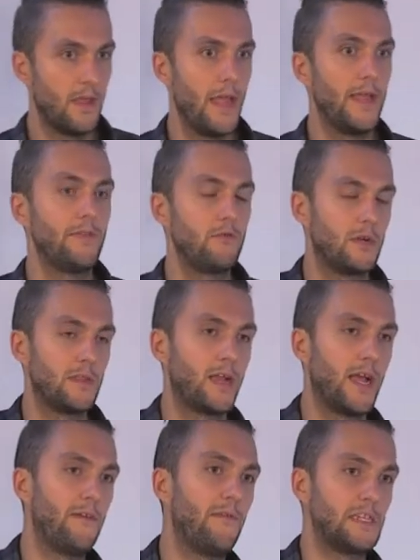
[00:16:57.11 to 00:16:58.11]
And you can
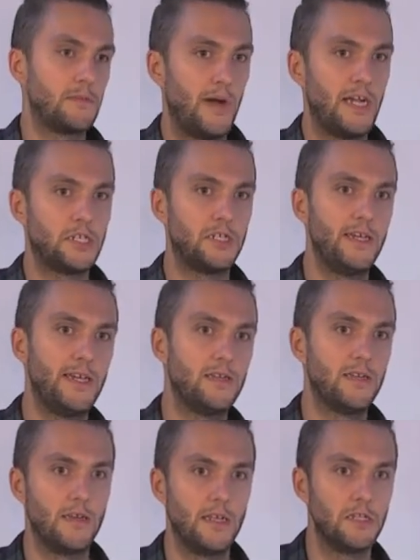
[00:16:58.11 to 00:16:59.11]
have as much data